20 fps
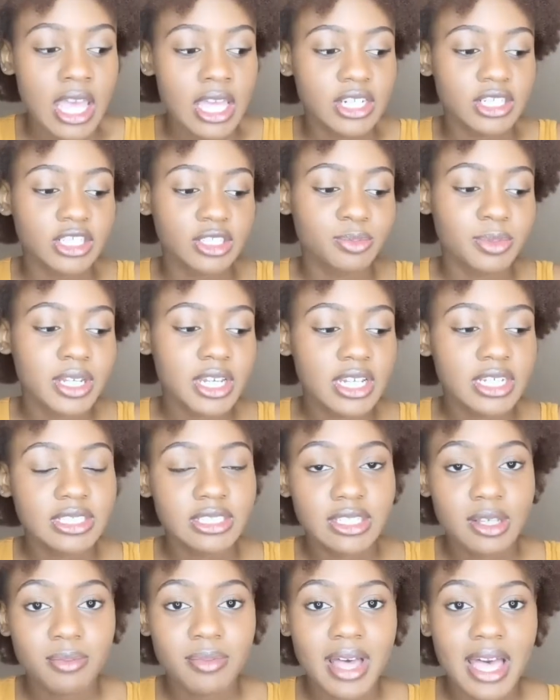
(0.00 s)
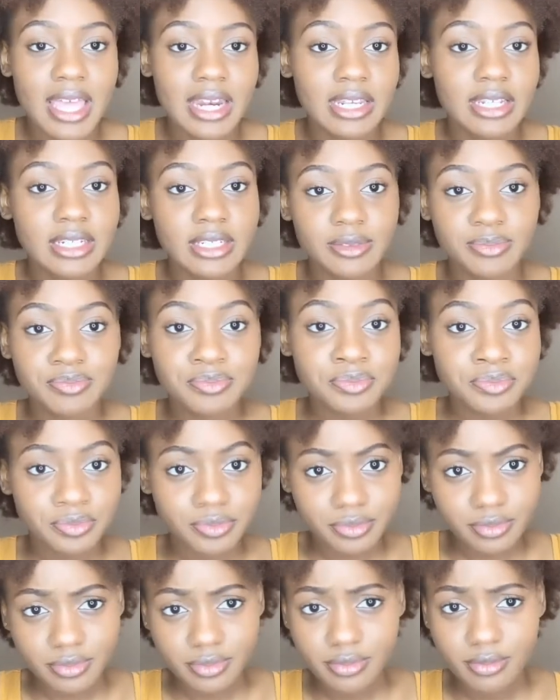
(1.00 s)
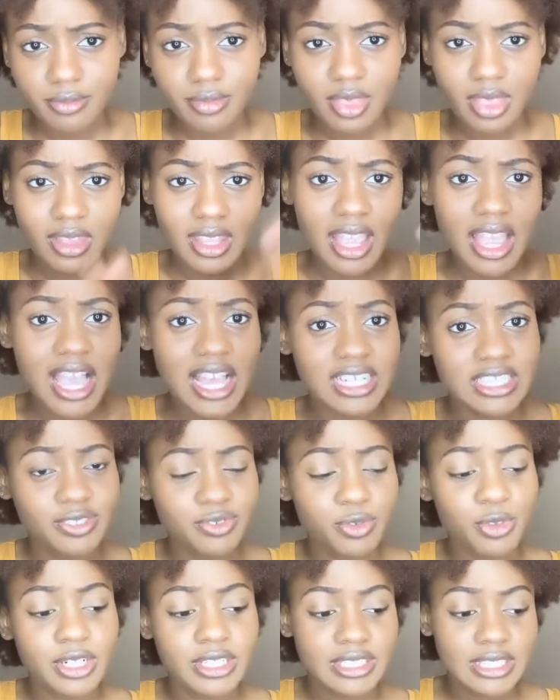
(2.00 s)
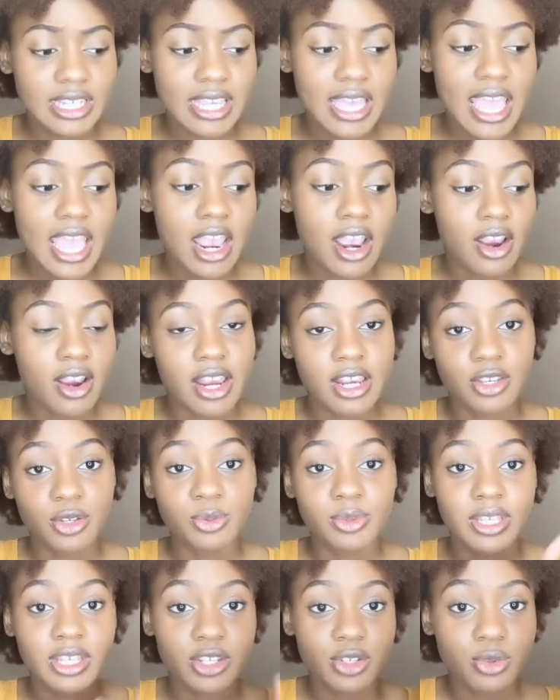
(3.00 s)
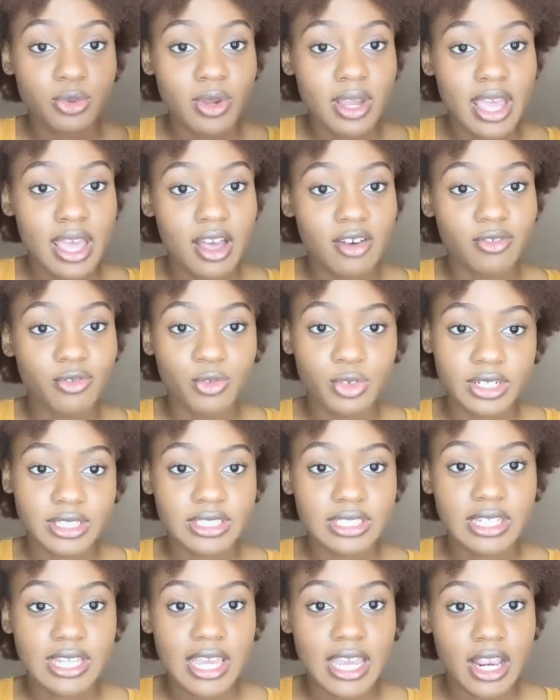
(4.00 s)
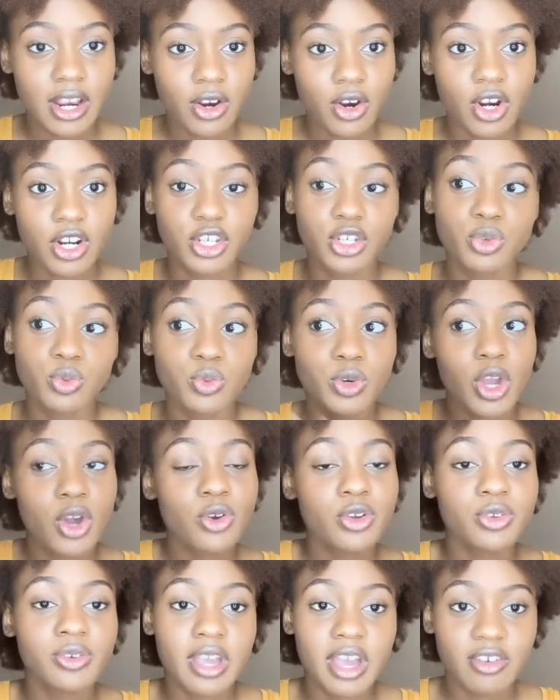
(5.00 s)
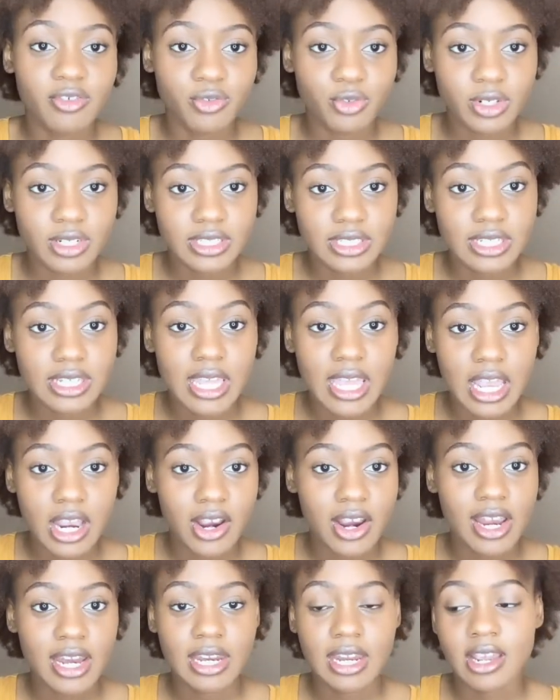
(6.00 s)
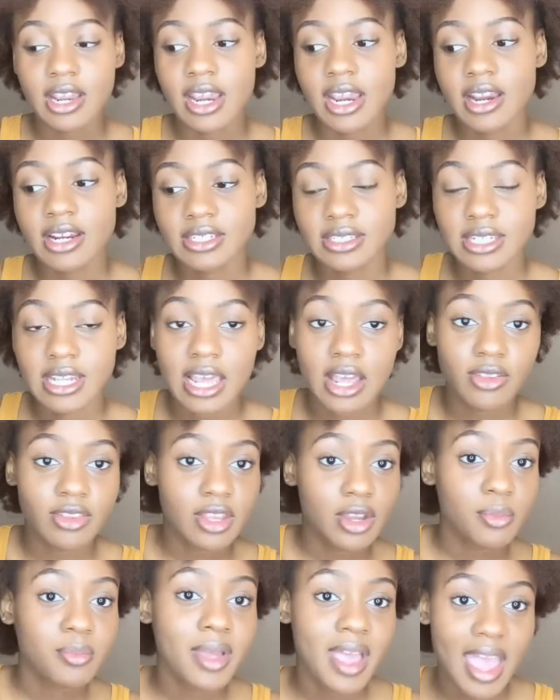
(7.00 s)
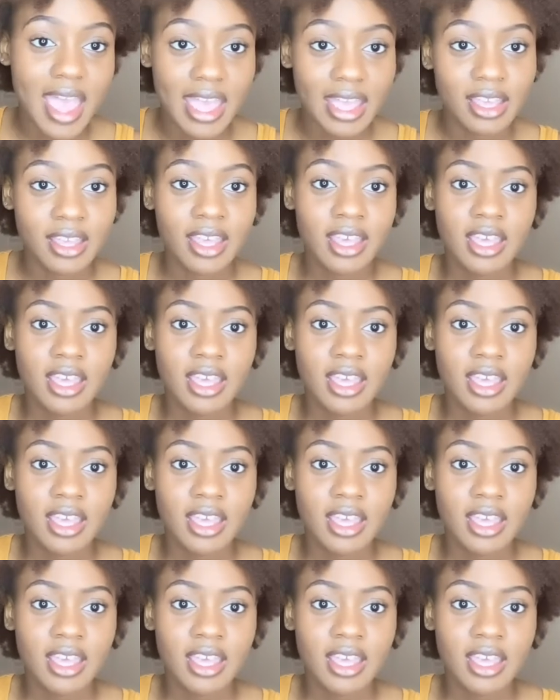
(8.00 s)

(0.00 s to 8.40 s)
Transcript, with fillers: Just because somebody has 4C hair and you think you have 4C hair or you know you have 4C hair and their hair is down their back,